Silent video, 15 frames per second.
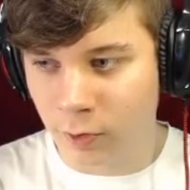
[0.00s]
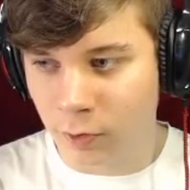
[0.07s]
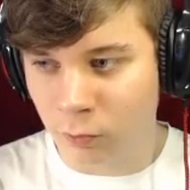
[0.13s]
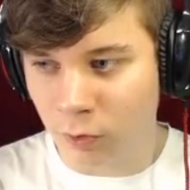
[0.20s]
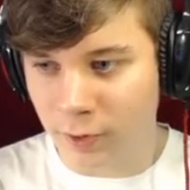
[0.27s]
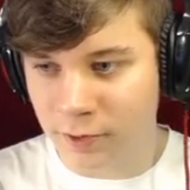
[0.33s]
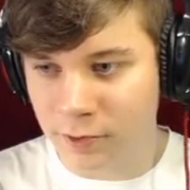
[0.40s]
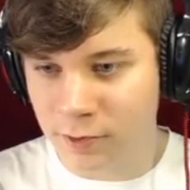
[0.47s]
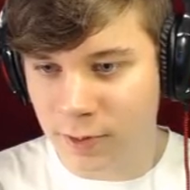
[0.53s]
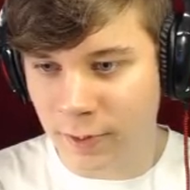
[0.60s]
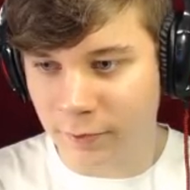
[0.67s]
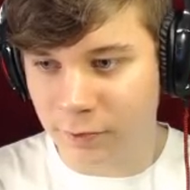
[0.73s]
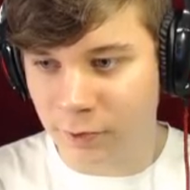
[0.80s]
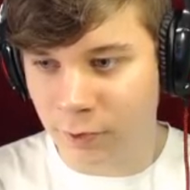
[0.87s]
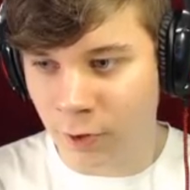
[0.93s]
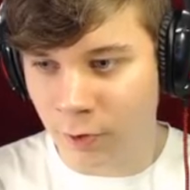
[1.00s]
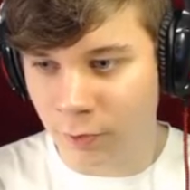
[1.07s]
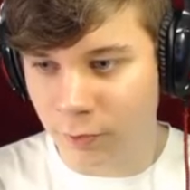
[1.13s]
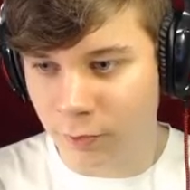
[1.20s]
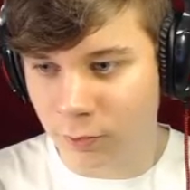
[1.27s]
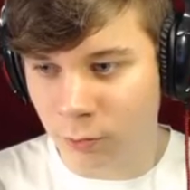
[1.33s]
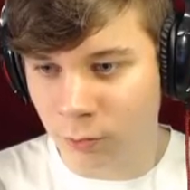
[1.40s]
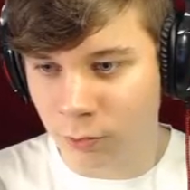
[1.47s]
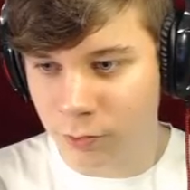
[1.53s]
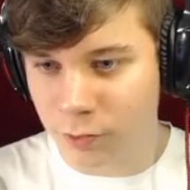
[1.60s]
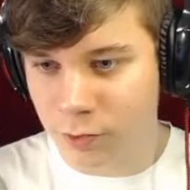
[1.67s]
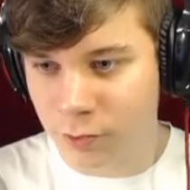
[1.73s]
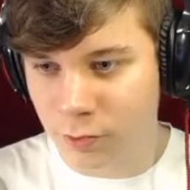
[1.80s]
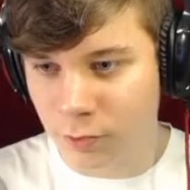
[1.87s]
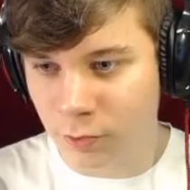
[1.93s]
Right stick to turn on the
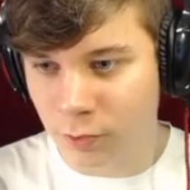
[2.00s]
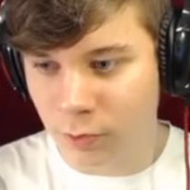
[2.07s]
torch.